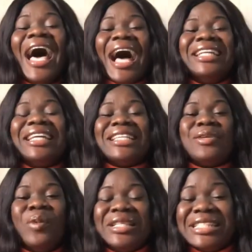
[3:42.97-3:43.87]
and then as he
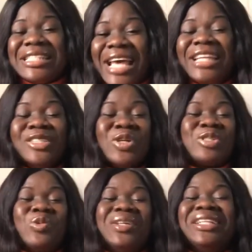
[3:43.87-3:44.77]
went inside, he
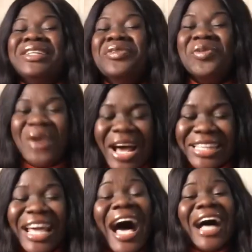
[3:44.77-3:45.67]
just quickly ran
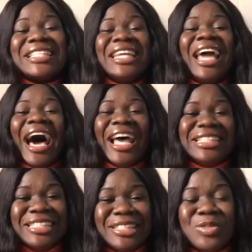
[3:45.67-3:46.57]
and started
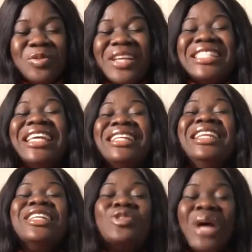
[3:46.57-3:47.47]
hiding the duvets. He
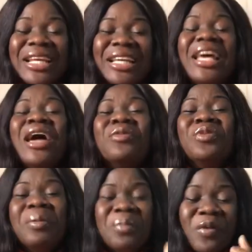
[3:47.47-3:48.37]
literally
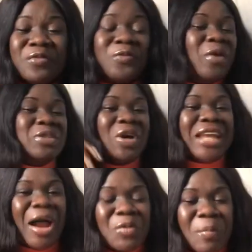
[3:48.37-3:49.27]
removed from the
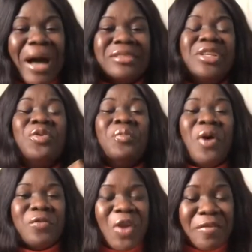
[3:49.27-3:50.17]
other room, the room
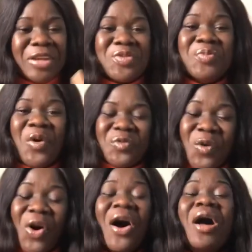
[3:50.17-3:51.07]
of love and the room of
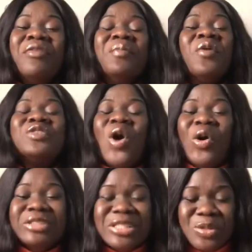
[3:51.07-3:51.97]
war, removed
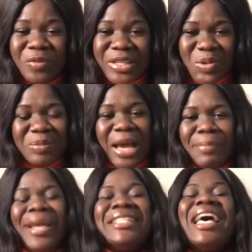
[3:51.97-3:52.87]
all the duvets from their
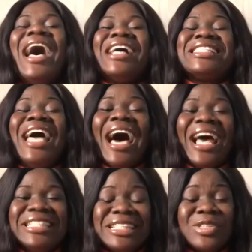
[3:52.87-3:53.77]
beds and started
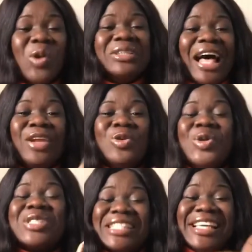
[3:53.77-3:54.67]
hiding it under
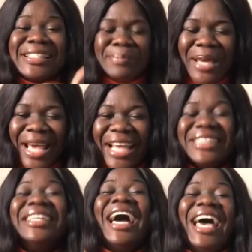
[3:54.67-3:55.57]
Lucy's
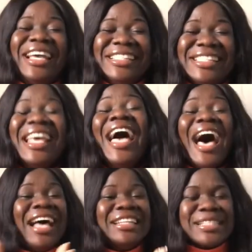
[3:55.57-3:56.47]
bed. Guys,
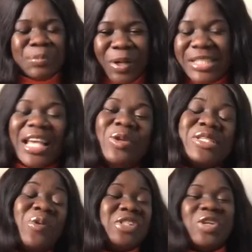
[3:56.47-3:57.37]
at this point, yeah, Lucy
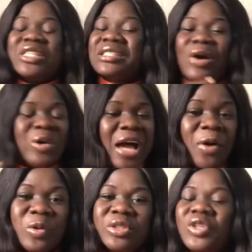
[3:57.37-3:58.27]
was just on her
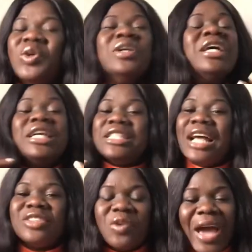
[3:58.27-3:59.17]
own. You know, she
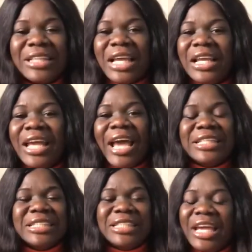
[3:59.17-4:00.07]
had cried earlier in
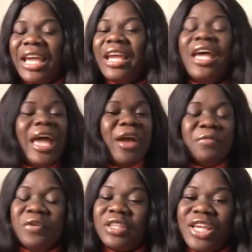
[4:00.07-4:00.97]
the day,
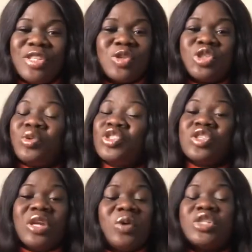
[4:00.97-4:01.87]
everything, so she was
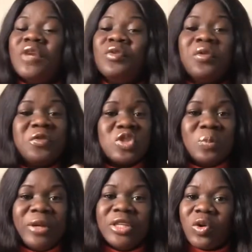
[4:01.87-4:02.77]
just on her own. She even refused to play the